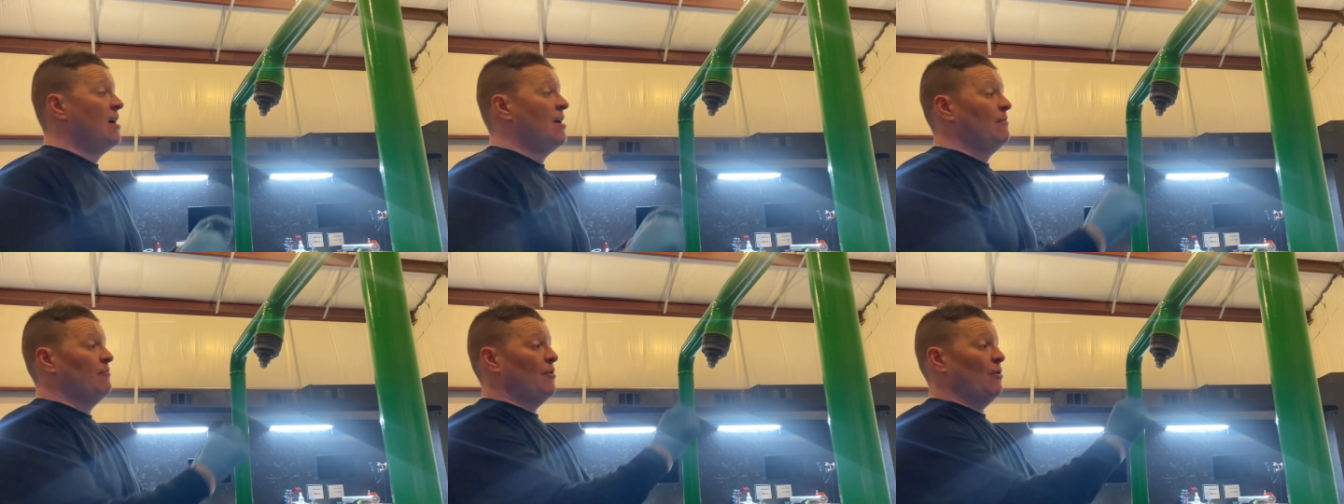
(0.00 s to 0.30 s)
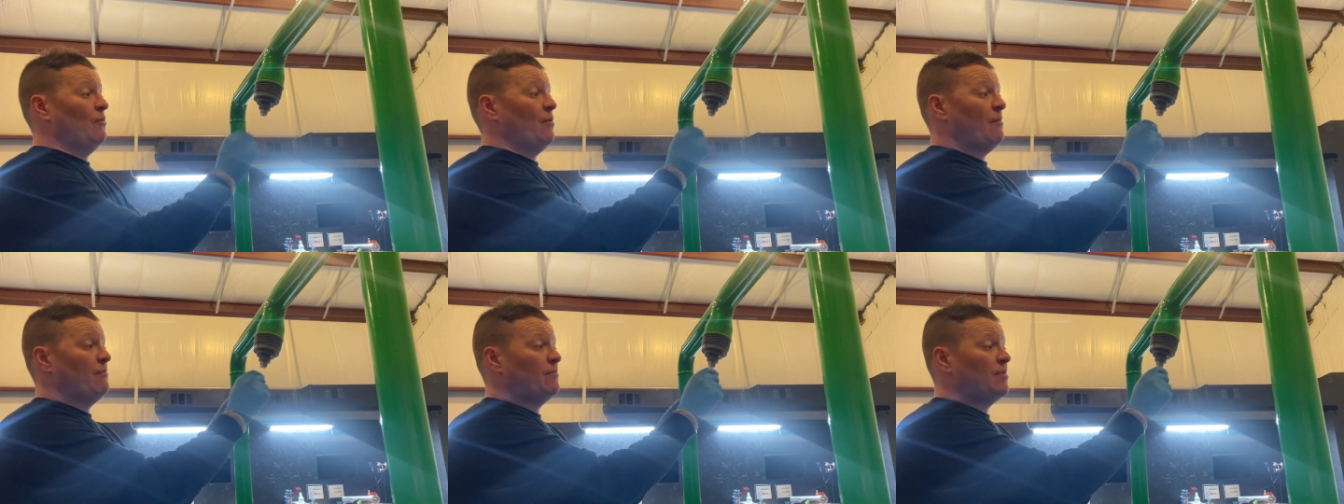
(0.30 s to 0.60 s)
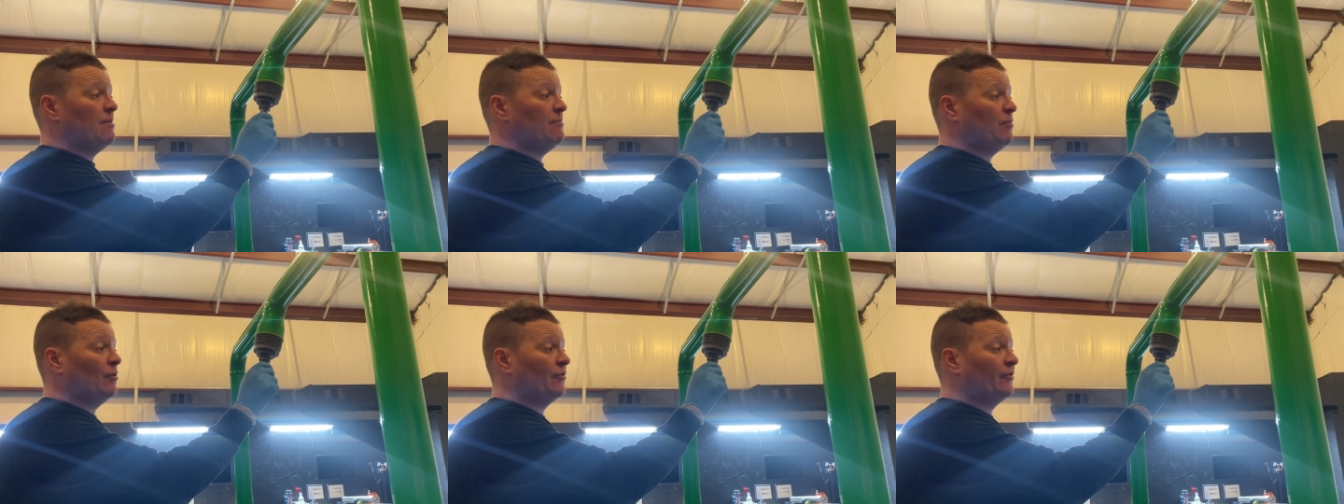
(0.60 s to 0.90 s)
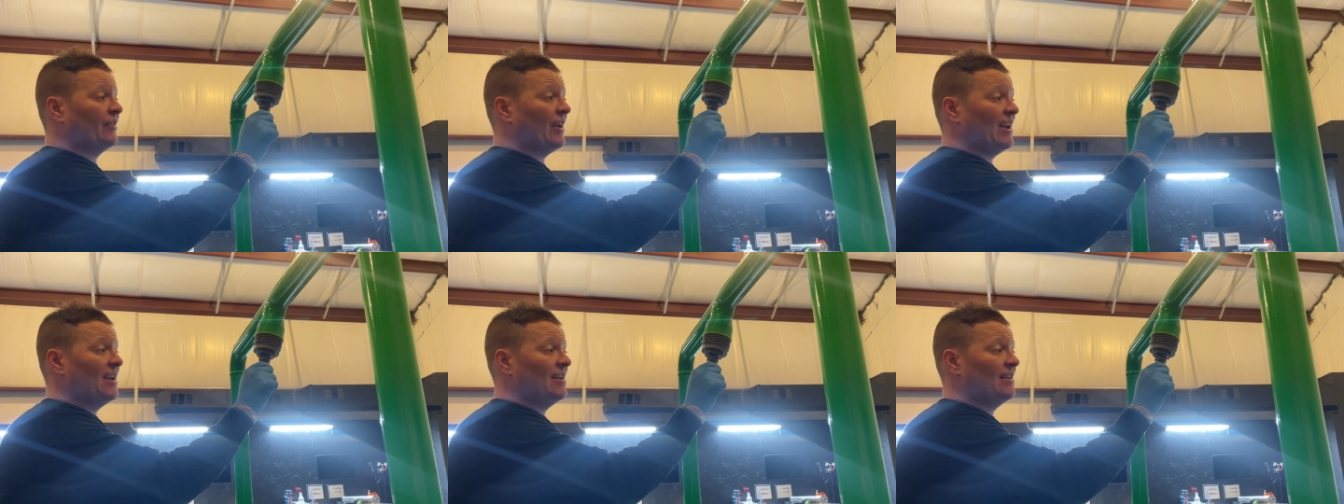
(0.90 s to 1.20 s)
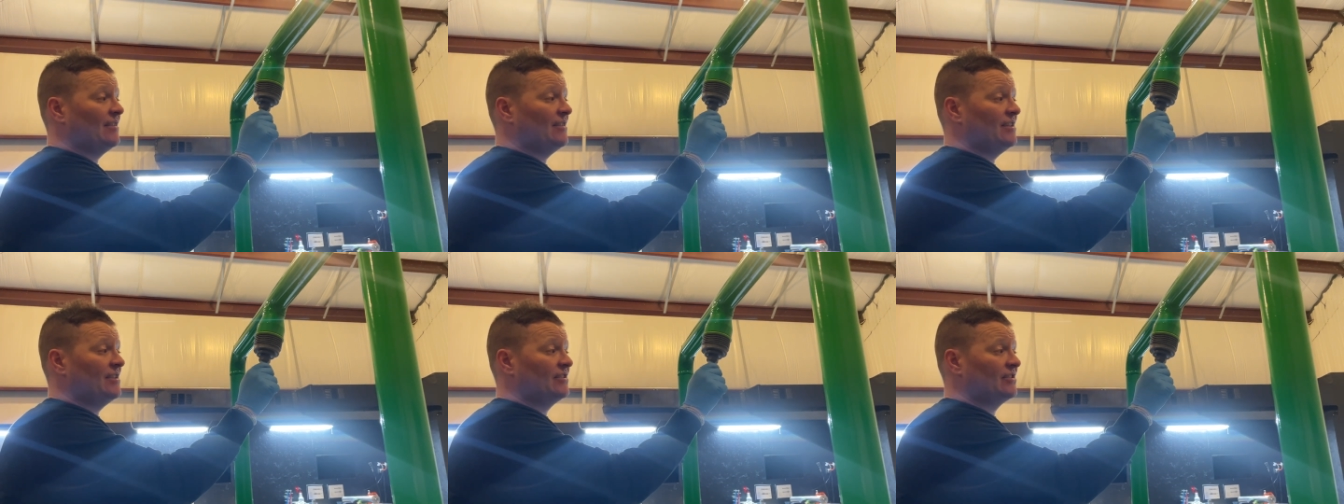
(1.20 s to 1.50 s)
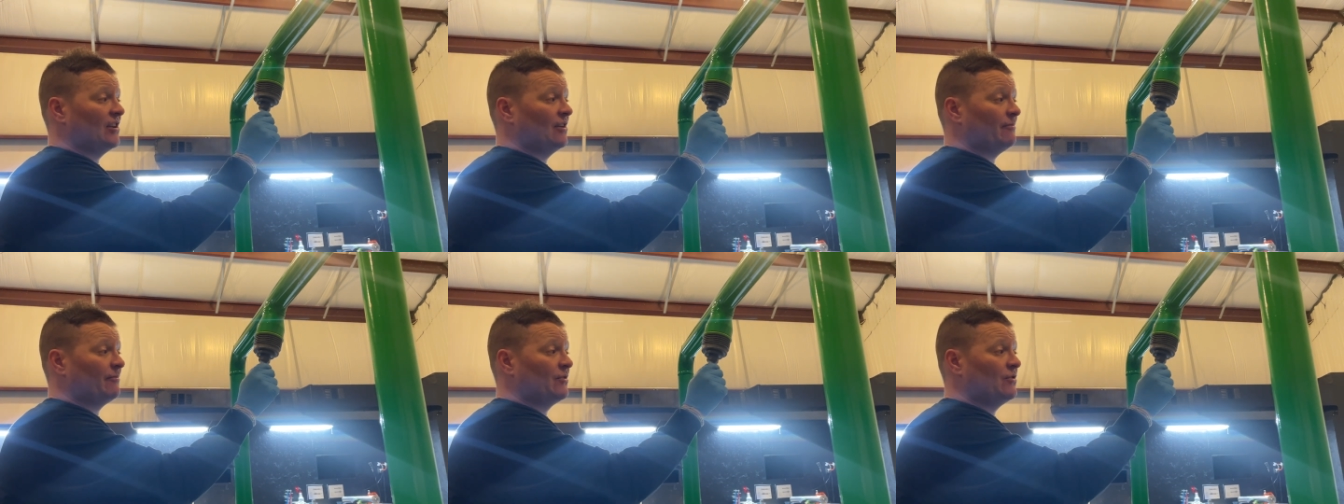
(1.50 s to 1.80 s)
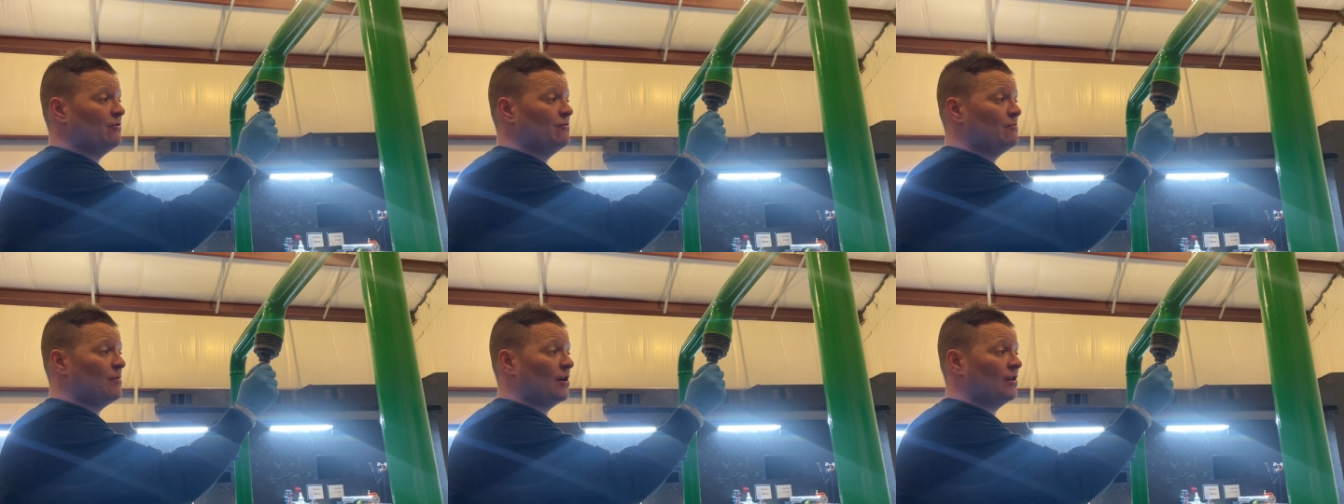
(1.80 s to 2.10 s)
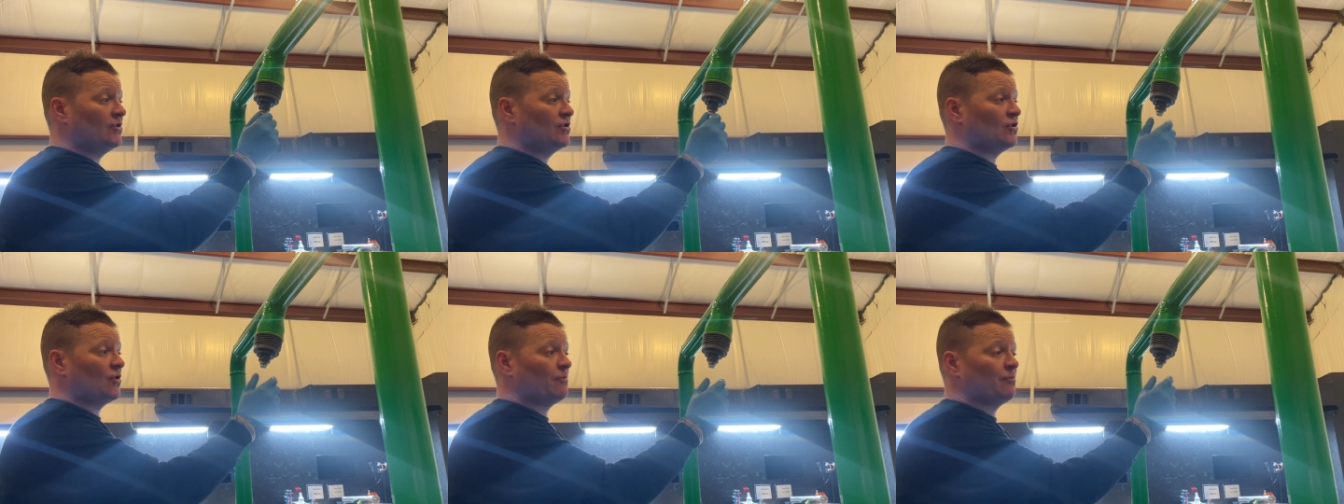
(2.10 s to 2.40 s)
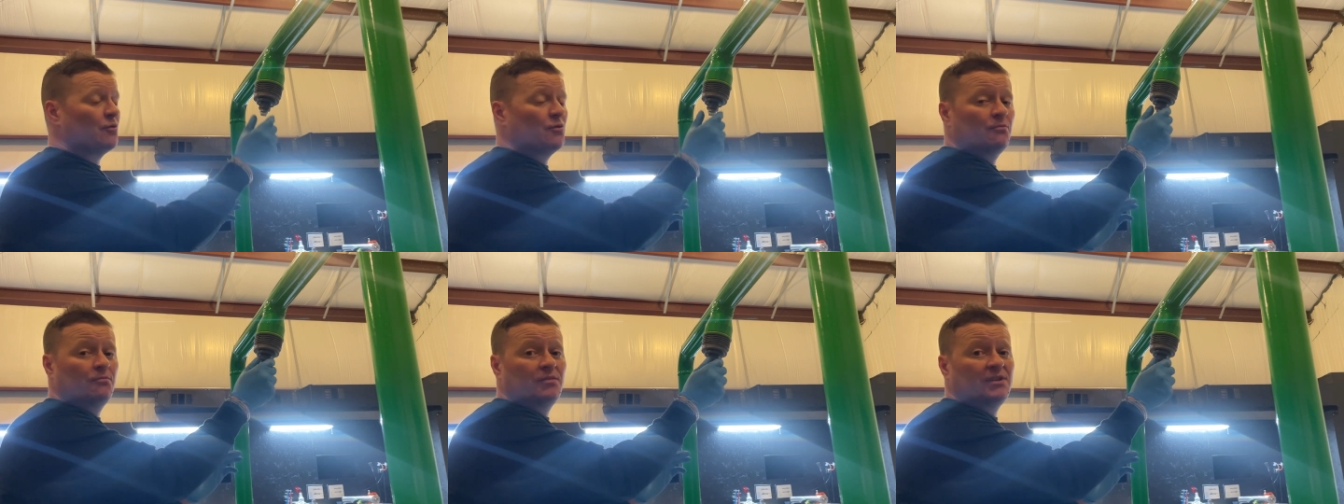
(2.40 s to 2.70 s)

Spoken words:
But when people tighten these up too much or put